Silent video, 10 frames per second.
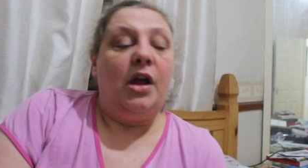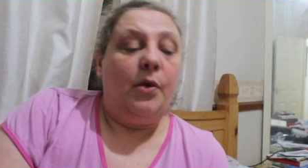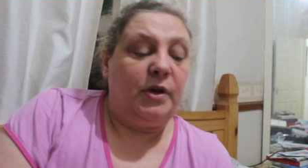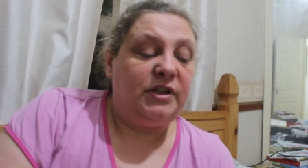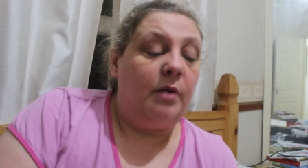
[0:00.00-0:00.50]

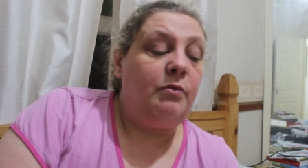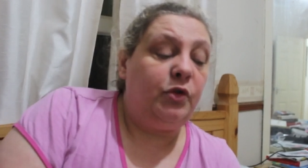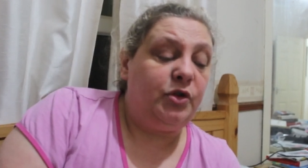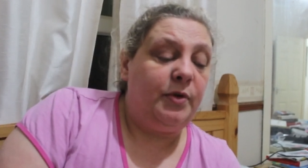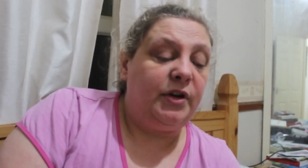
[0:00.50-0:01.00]
Was
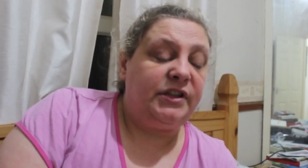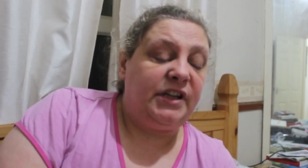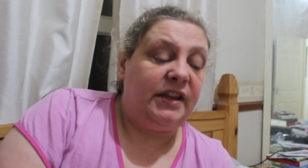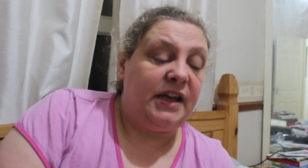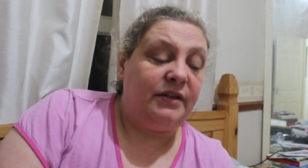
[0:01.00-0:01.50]
Mortal Monarchs, A
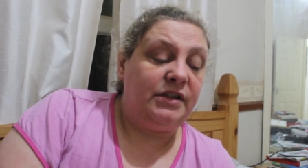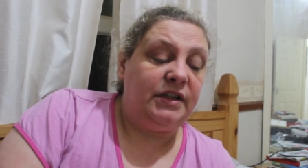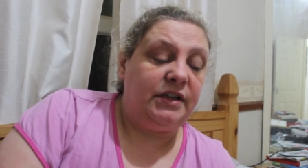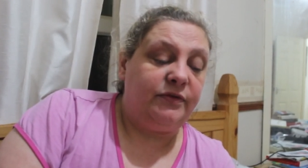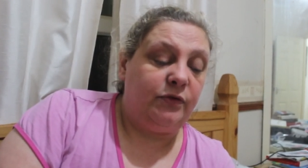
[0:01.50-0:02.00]
Thousand
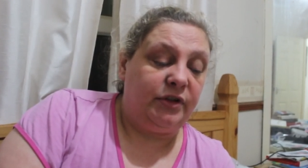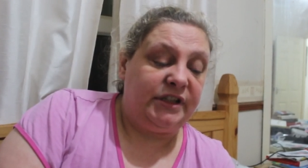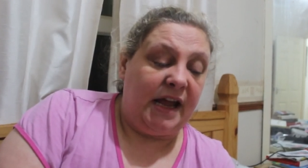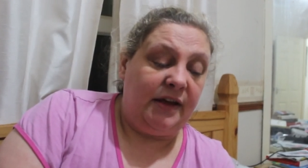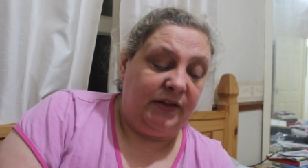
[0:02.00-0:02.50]
Years of Royal
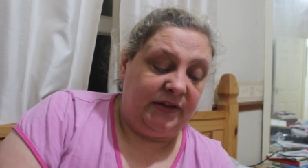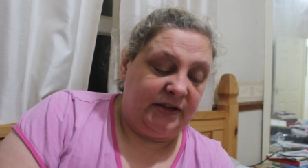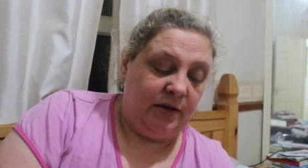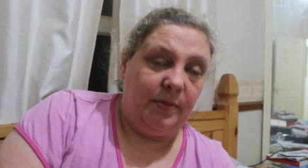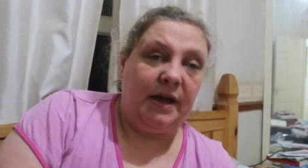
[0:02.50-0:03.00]

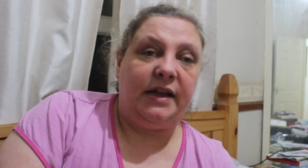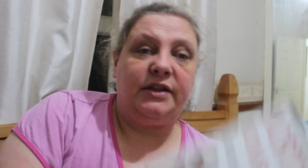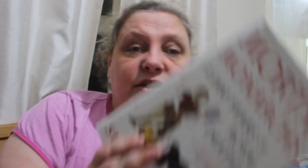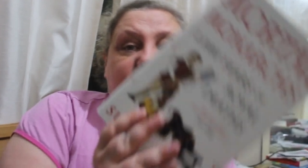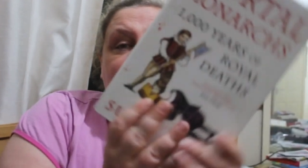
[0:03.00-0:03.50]
Deaths by
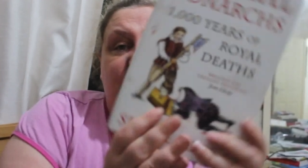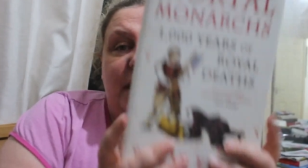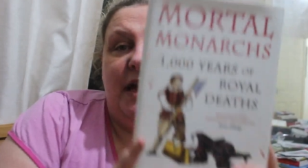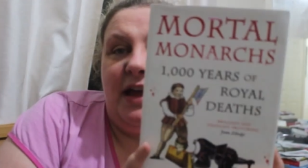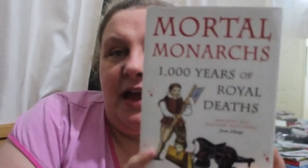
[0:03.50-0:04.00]

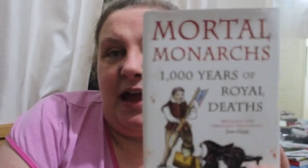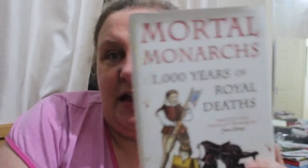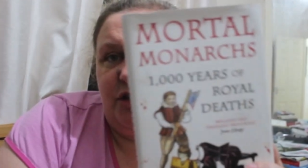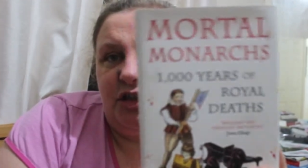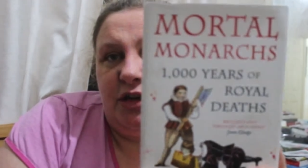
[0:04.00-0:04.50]
Suzie
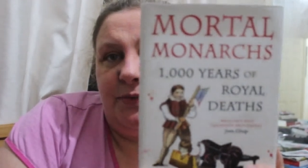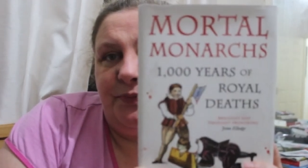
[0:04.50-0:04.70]
Edge.